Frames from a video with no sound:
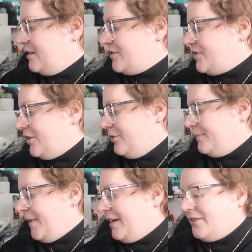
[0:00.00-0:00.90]

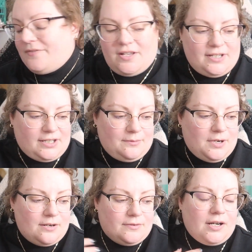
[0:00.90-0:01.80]
So I love that deck.
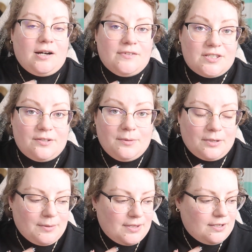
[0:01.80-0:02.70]
I obviously
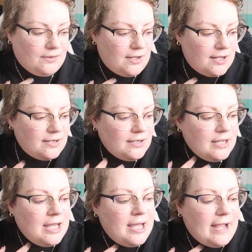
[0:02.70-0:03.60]
work with it a lot.
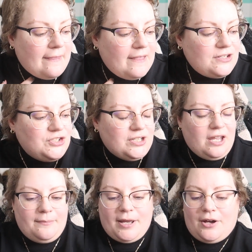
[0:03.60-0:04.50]
And then she
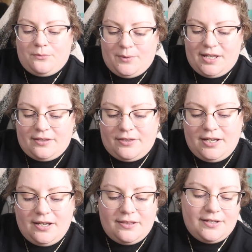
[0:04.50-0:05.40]
came out with
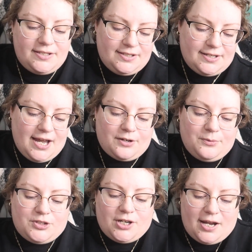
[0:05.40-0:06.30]
this deck,
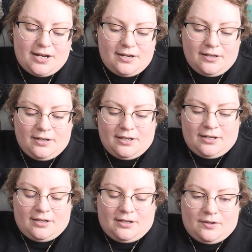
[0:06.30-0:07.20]
which I
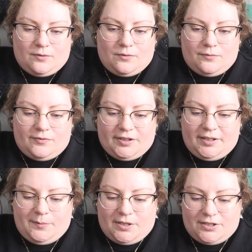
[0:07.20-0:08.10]

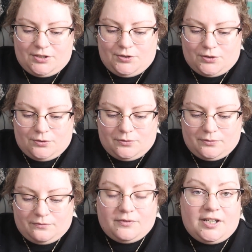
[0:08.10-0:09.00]
really want to
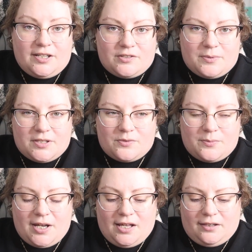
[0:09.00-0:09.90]
do readings with as
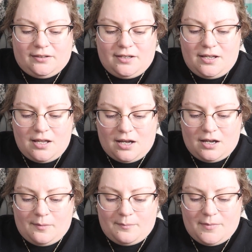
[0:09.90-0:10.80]
well.
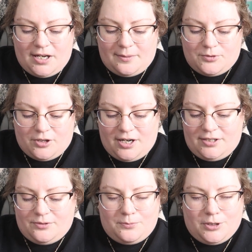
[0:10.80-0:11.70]
And I'm
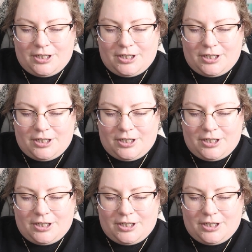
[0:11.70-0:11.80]
trying to